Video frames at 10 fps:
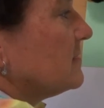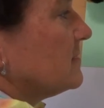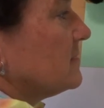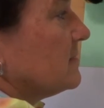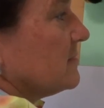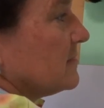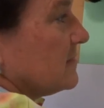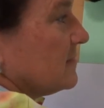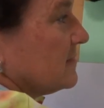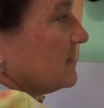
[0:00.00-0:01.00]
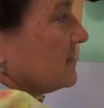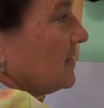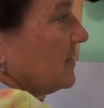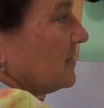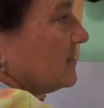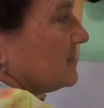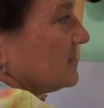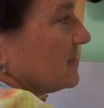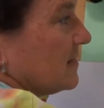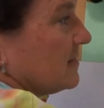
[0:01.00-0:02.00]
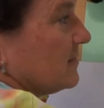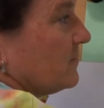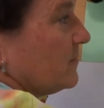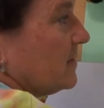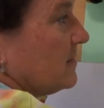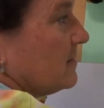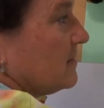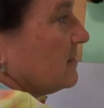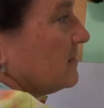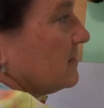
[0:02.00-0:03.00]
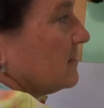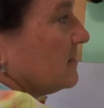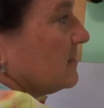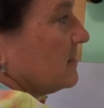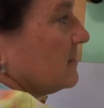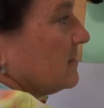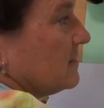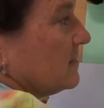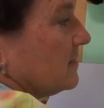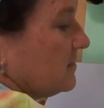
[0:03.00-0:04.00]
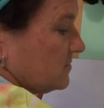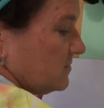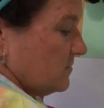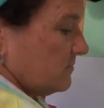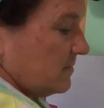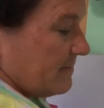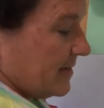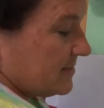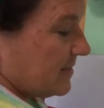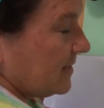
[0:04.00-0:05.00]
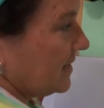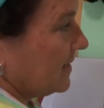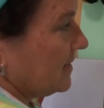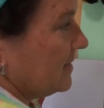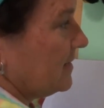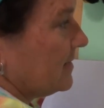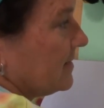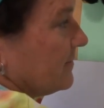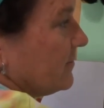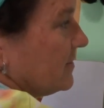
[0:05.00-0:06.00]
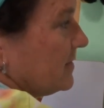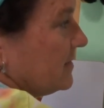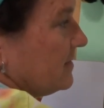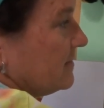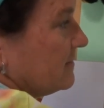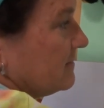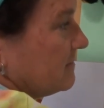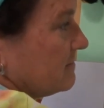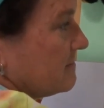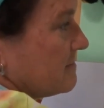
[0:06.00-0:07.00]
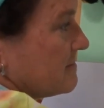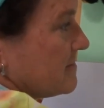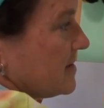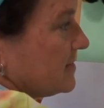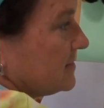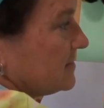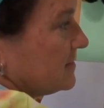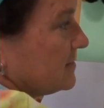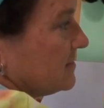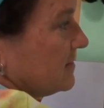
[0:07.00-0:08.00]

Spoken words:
that I can see it, it's kind of goopy. I'm doing the best I can, and I'm writing Miss.